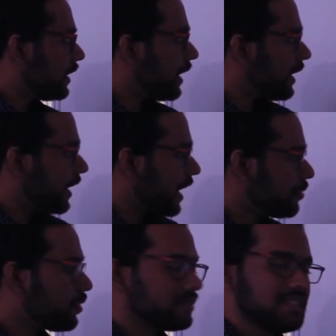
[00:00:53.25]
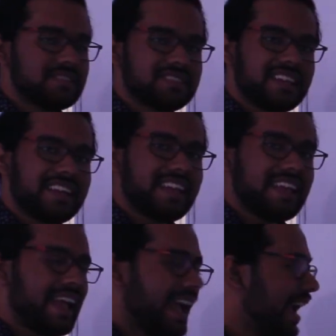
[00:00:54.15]
A about this
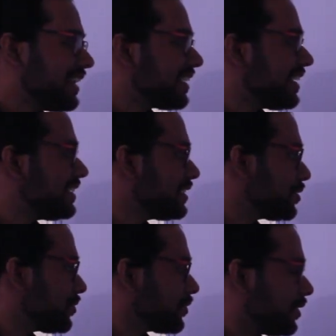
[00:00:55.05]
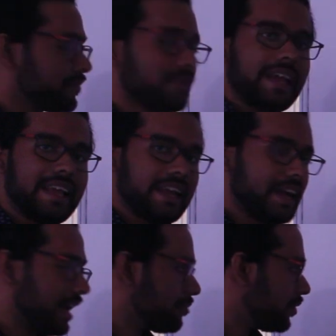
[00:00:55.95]
CD and the relative distribution of the
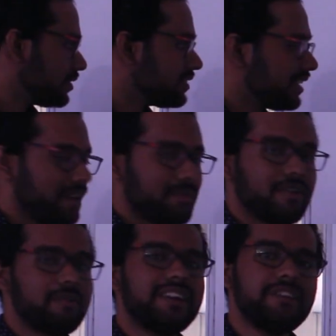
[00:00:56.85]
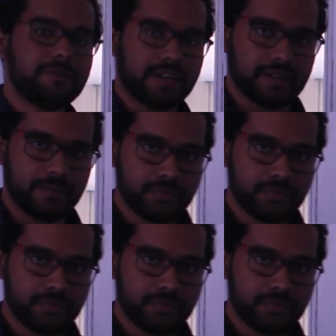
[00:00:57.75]
area about this AB will be different.